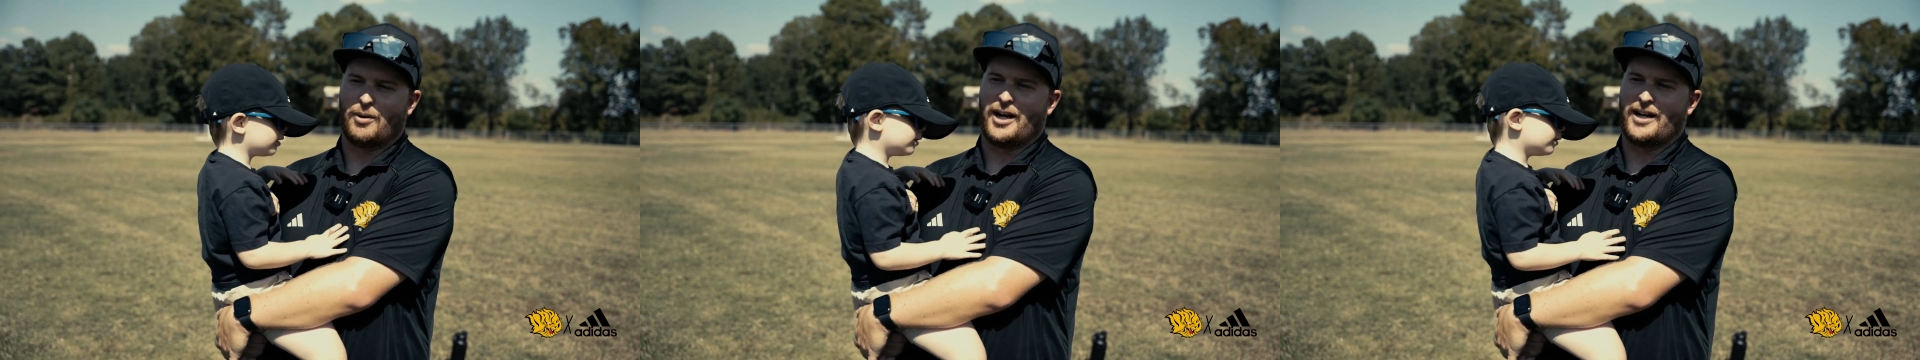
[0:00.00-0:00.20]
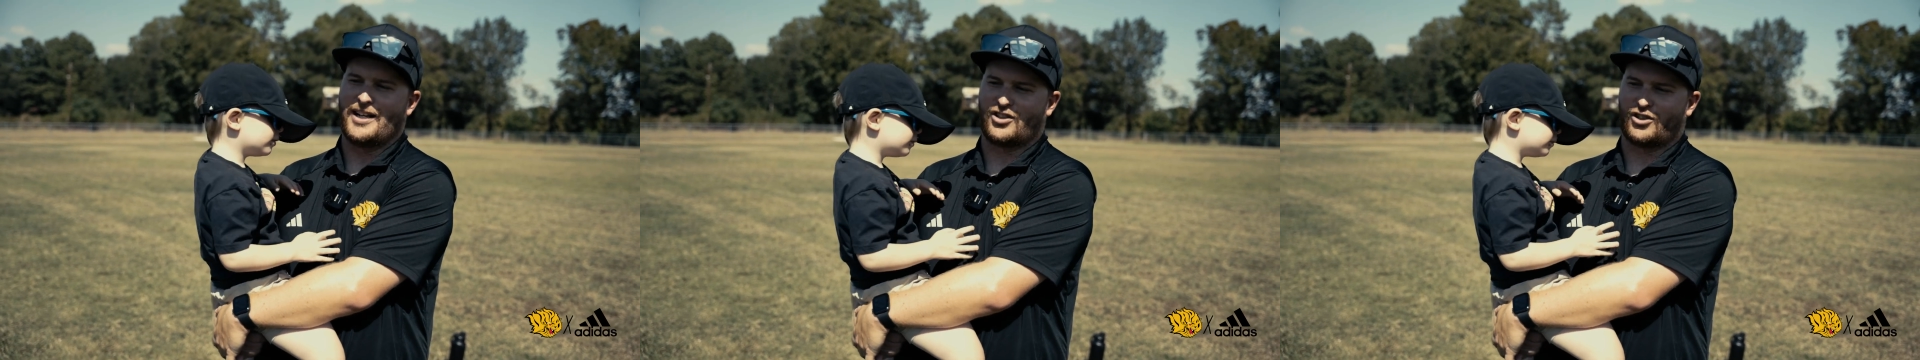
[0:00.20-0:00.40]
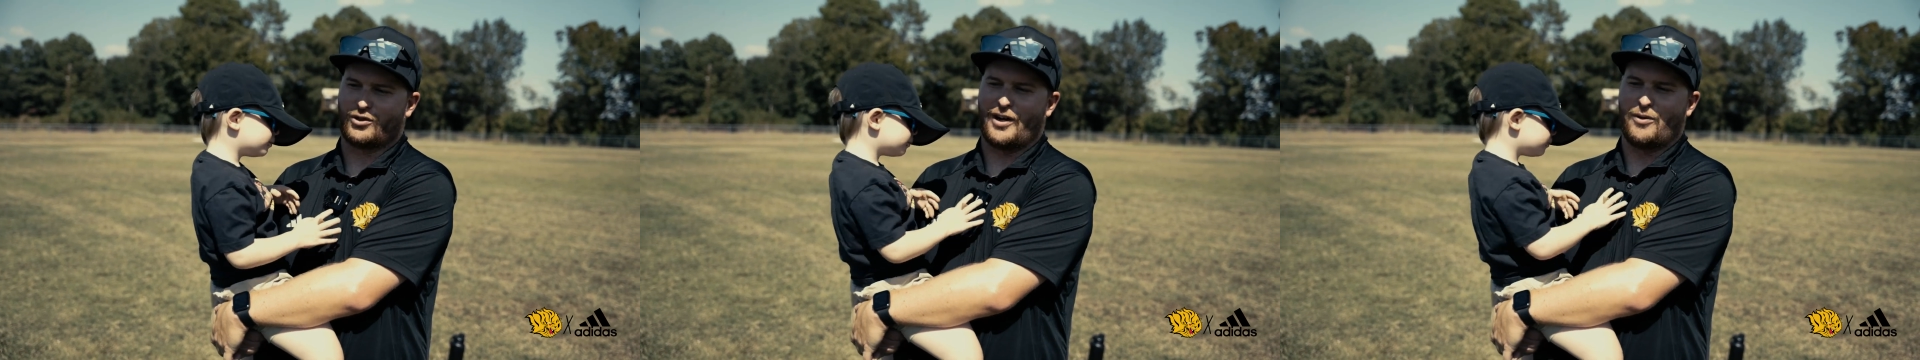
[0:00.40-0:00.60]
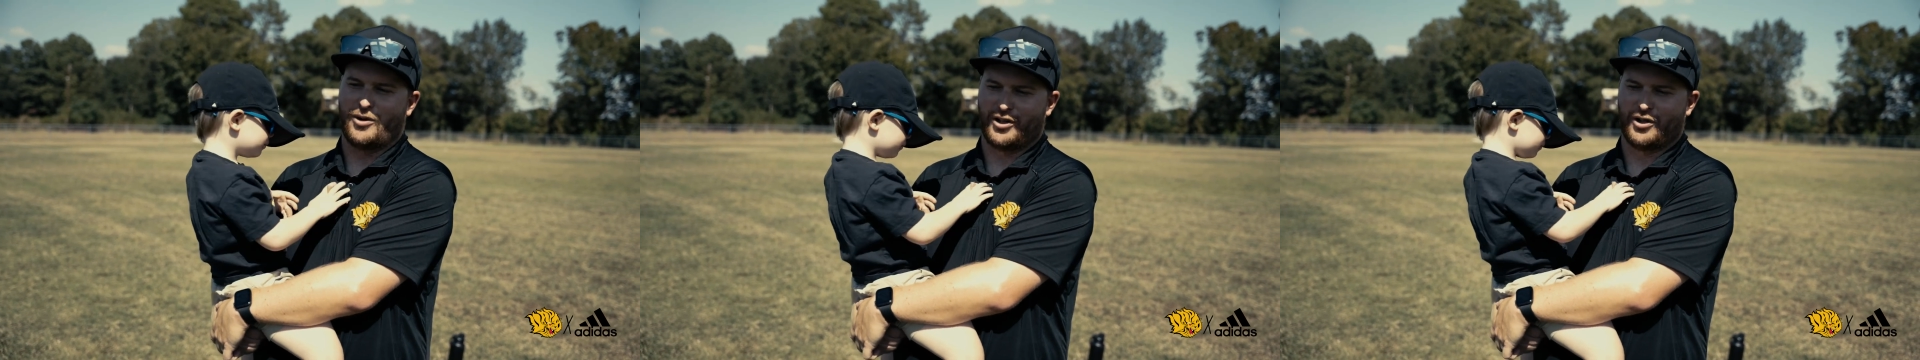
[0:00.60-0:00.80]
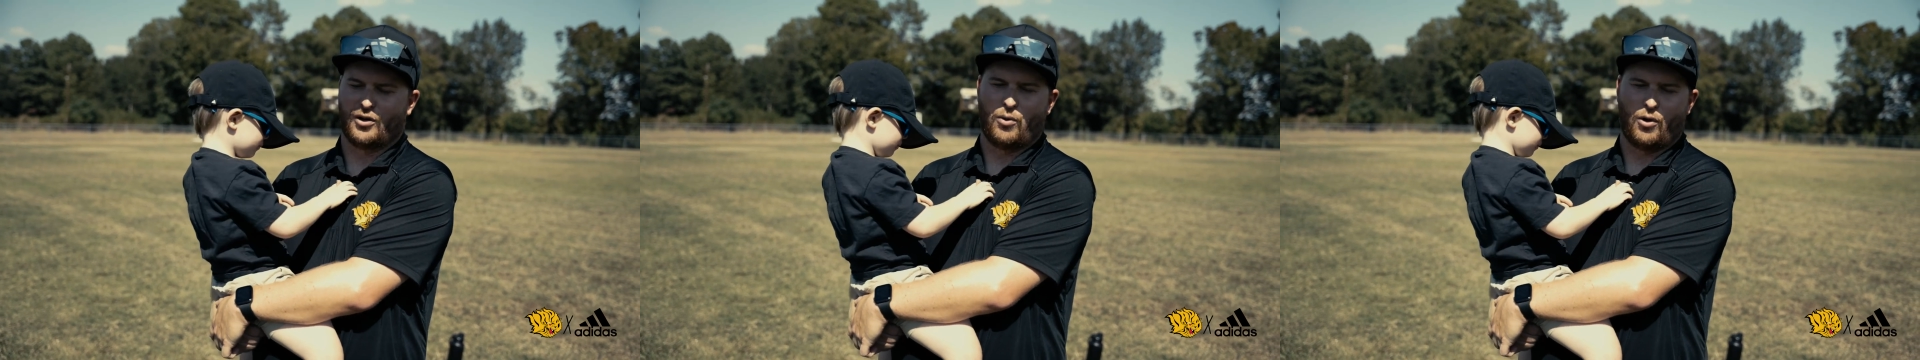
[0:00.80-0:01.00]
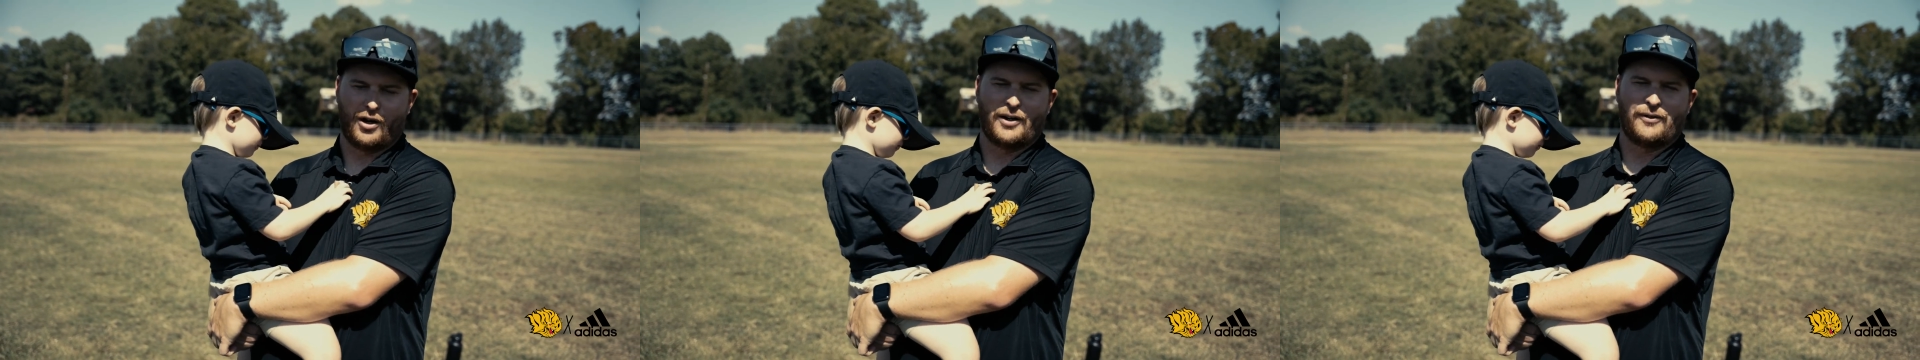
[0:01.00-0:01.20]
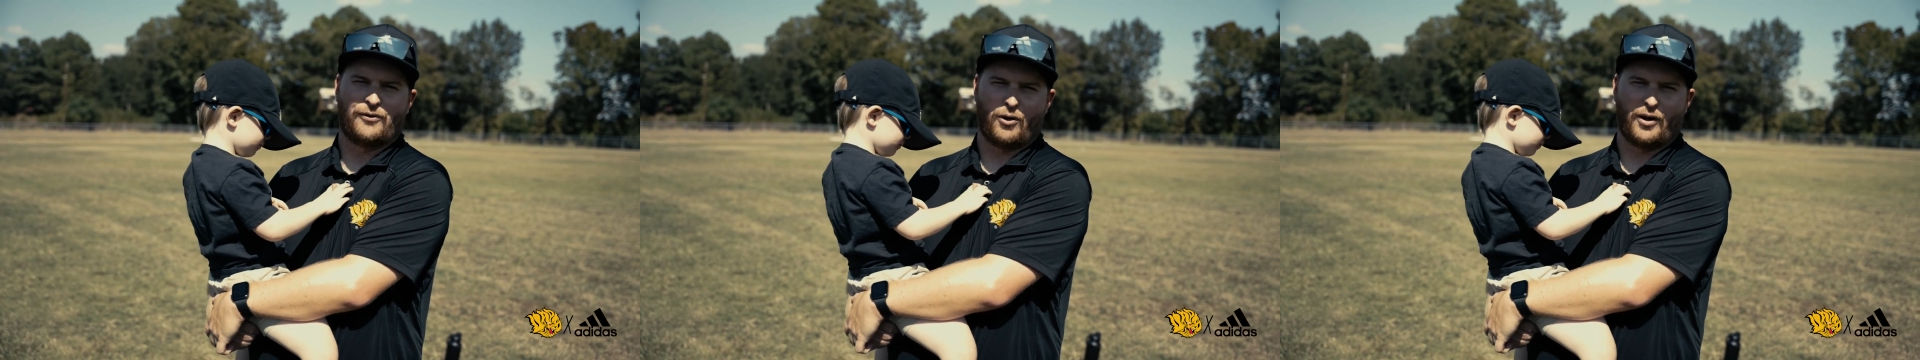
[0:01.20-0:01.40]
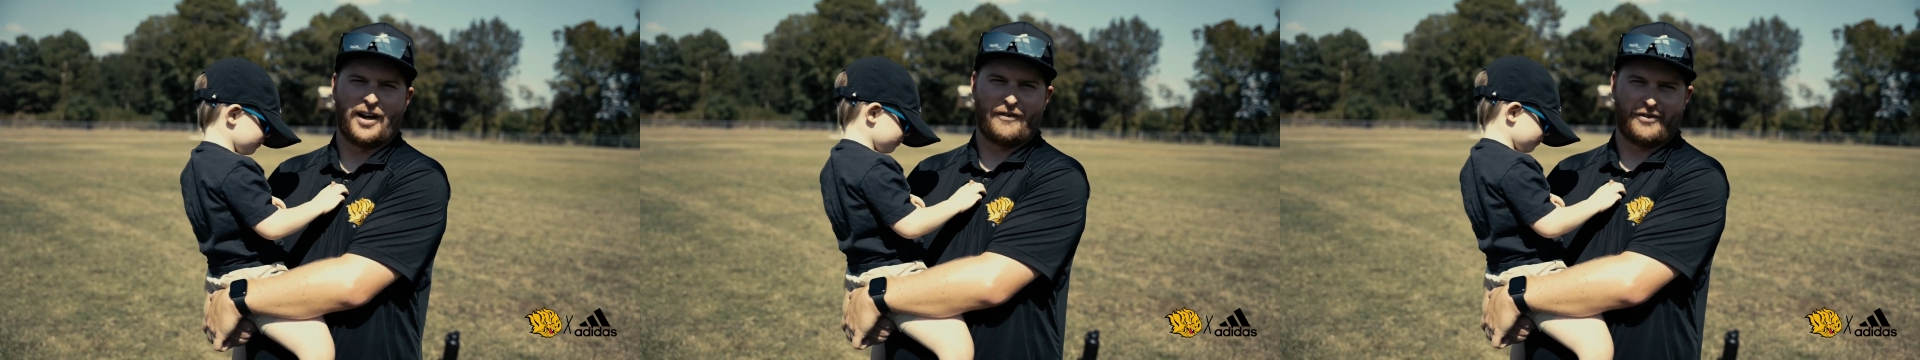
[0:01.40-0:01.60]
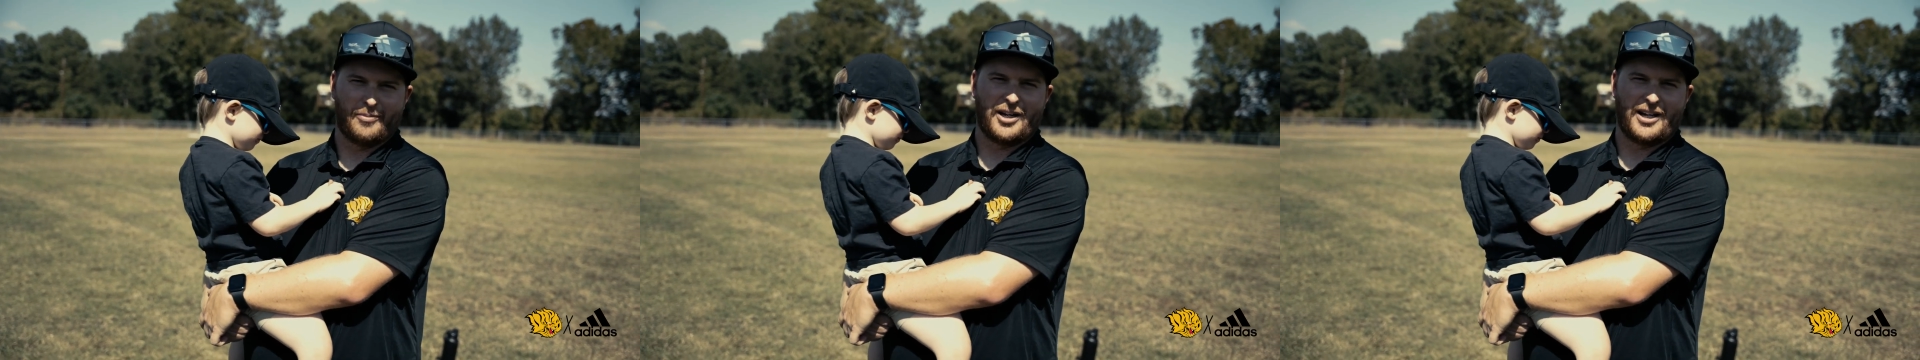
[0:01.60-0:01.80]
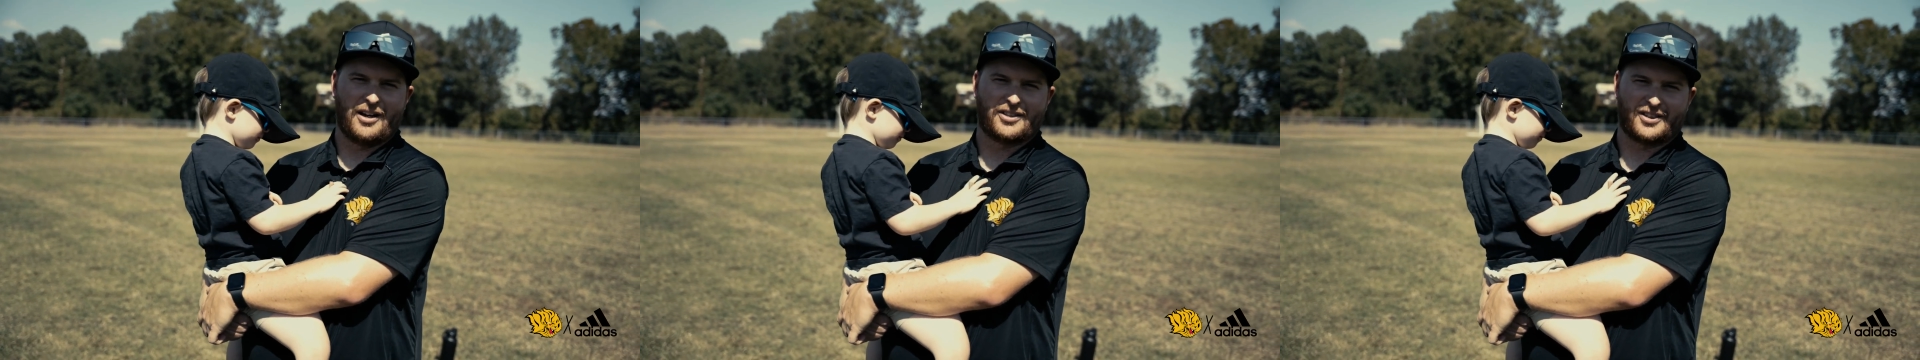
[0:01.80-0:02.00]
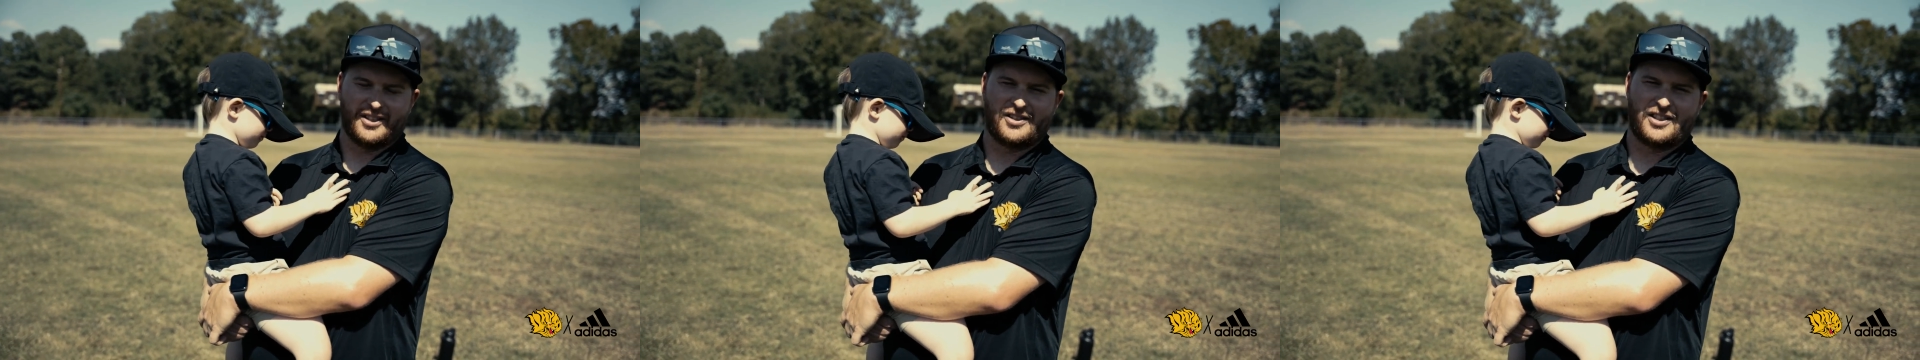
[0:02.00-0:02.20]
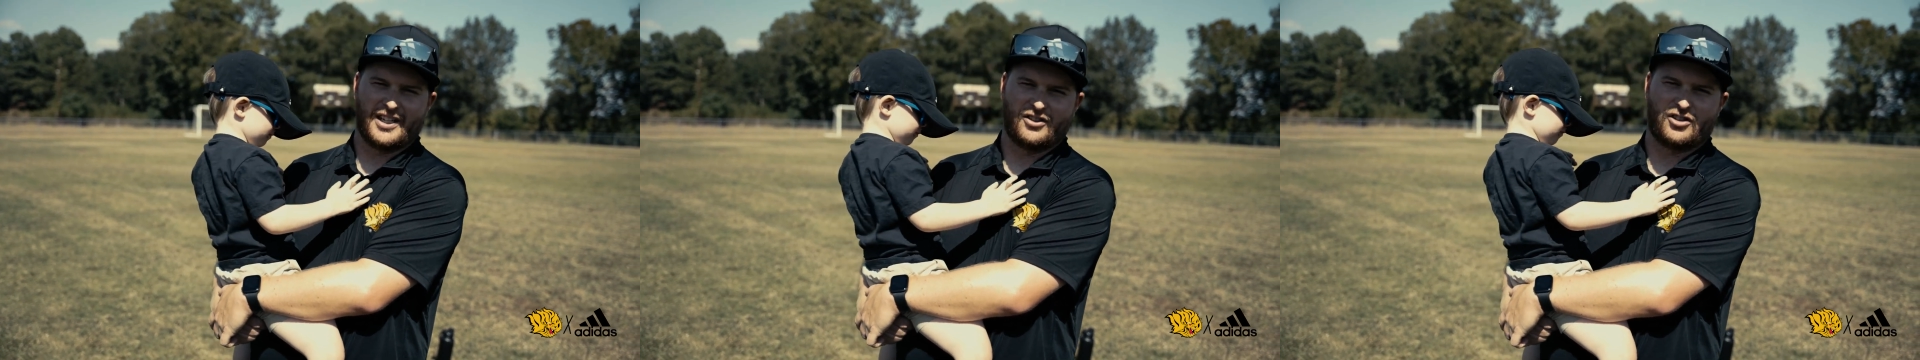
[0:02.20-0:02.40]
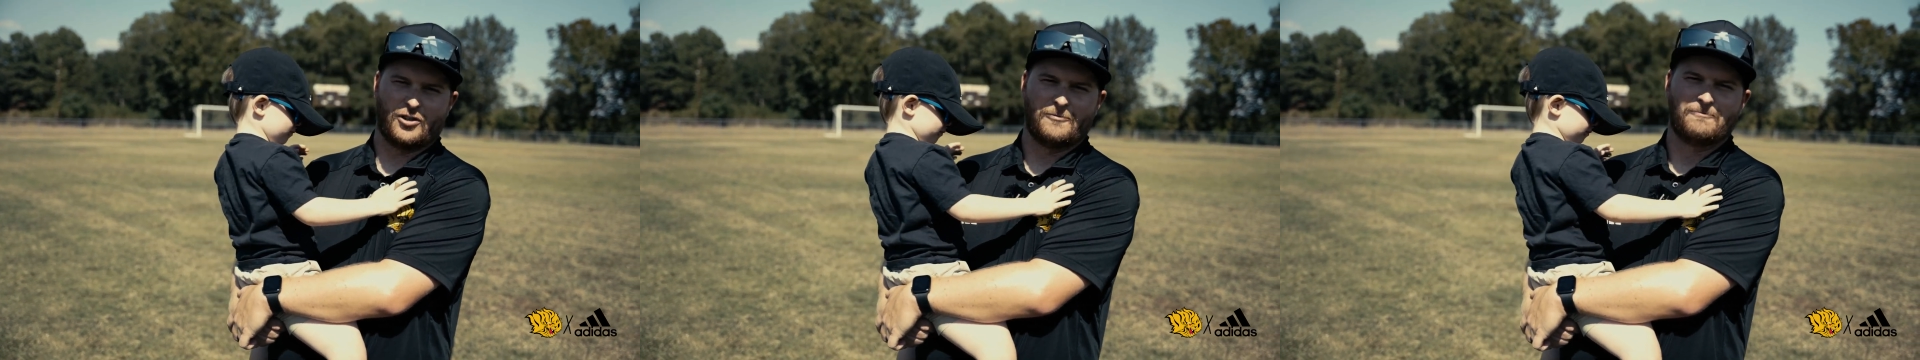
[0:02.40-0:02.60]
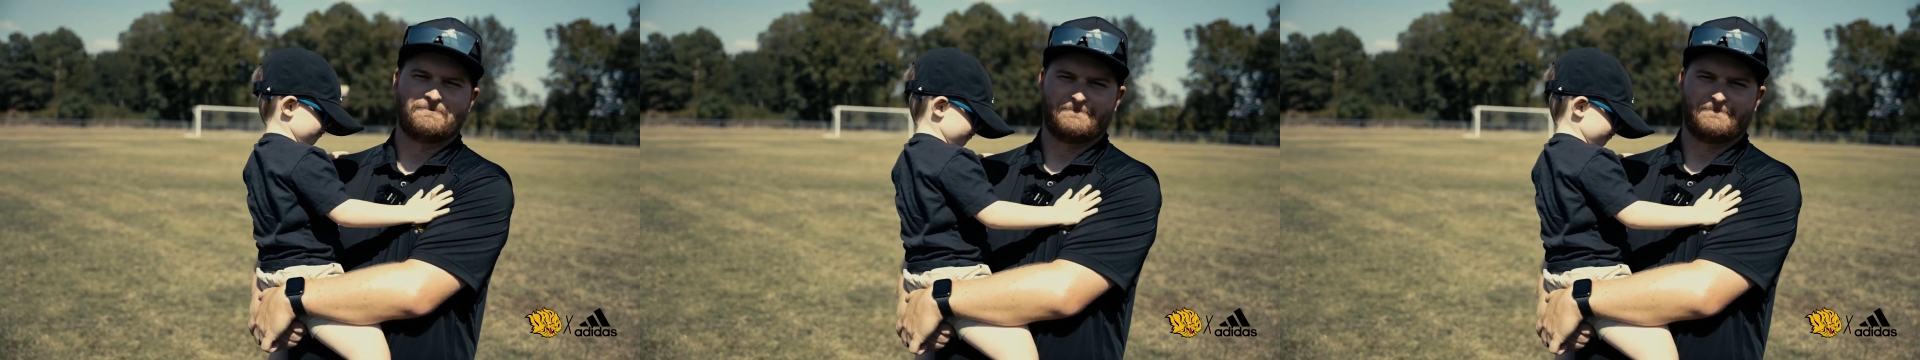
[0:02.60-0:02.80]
but it's great when you're rewarded for it and everybody else can see it too.